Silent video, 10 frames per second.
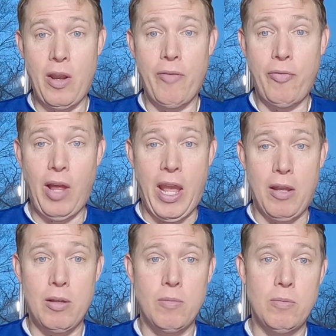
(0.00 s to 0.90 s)
their
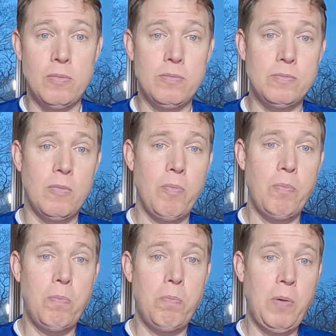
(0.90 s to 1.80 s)
flight.
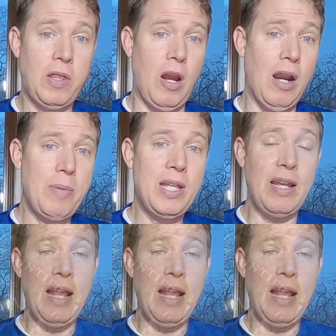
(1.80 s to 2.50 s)
But the army did